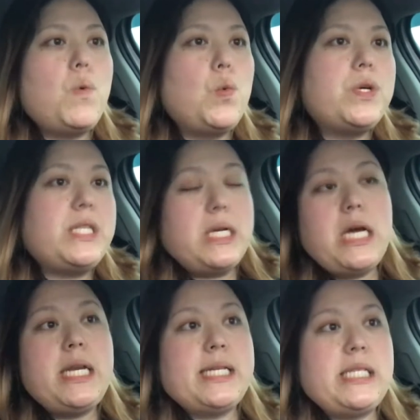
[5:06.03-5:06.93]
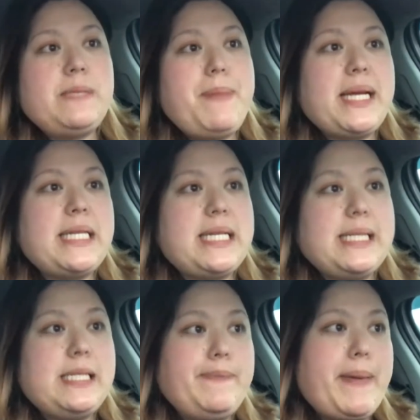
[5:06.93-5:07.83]
was an unexpected
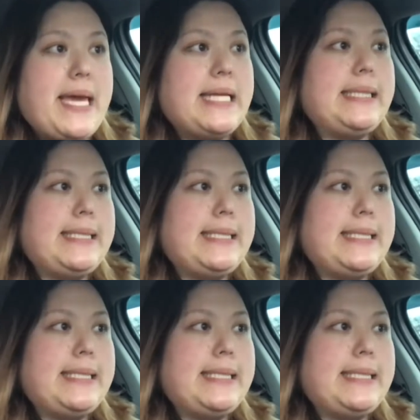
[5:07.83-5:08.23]
expense.